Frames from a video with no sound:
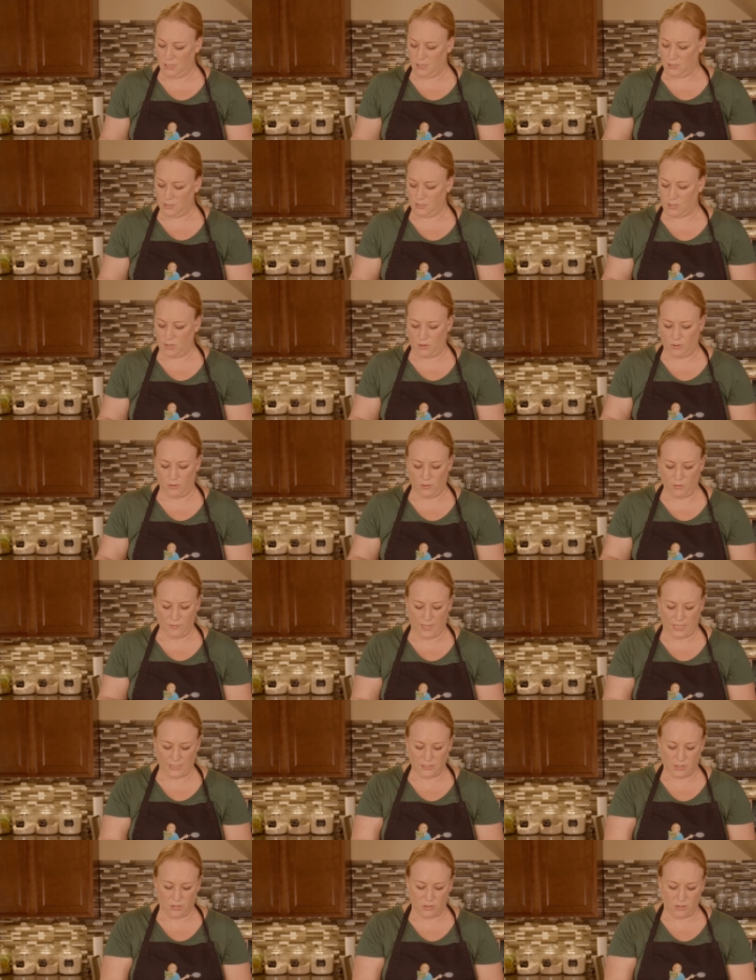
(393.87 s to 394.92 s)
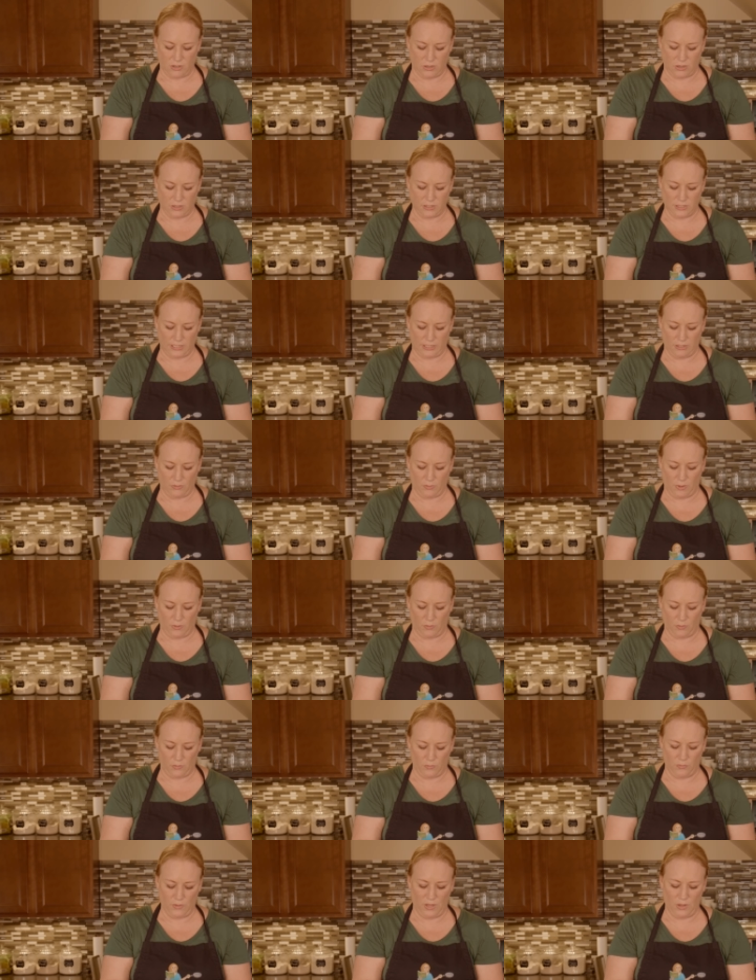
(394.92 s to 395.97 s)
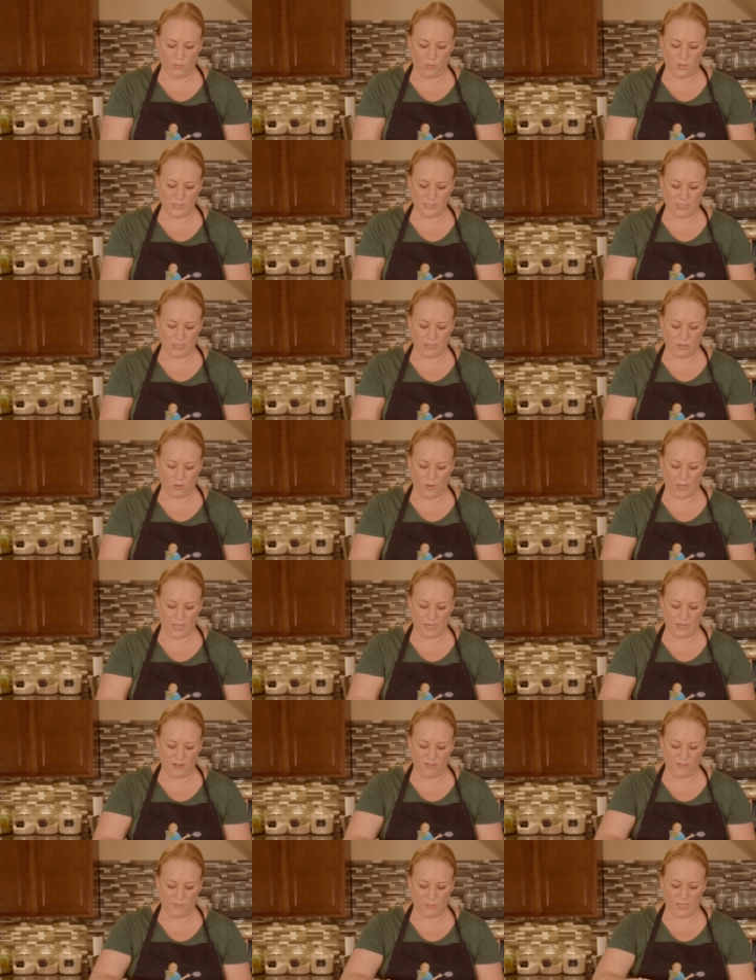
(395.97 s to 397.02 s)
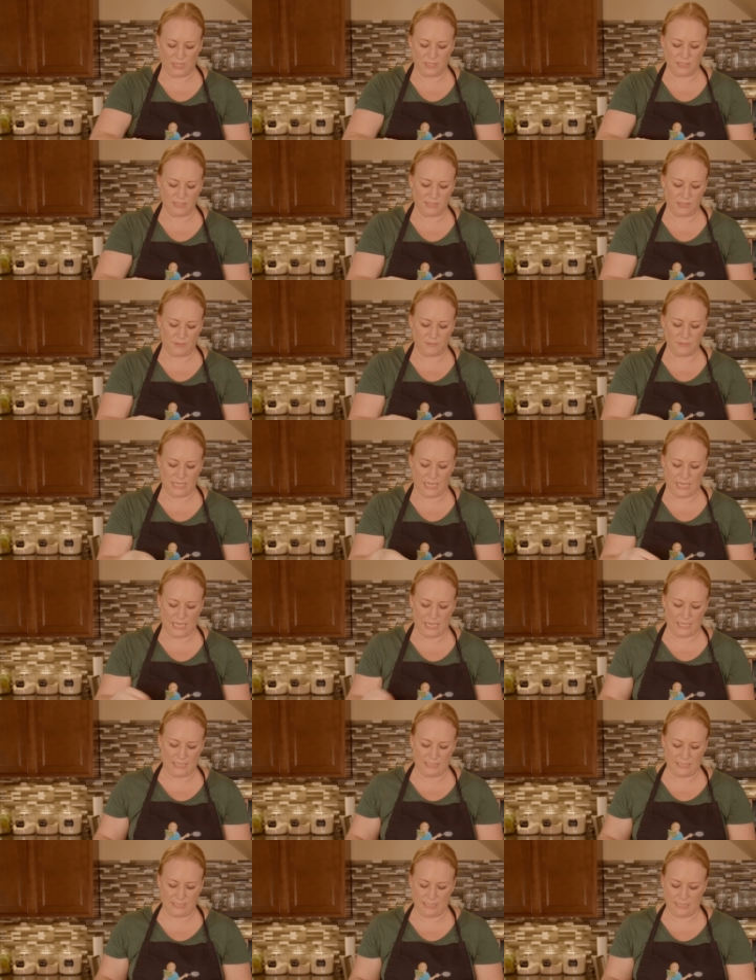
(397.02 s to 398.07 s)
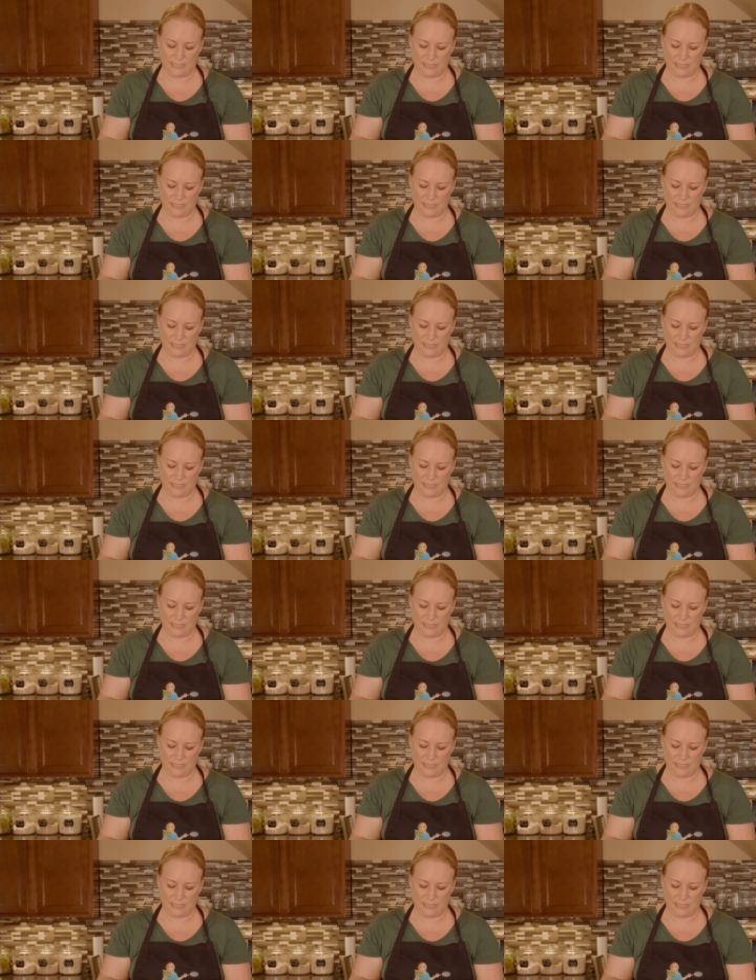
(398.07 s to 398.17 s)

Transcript: So that's our, our deal, but it wasn't quite enough because some days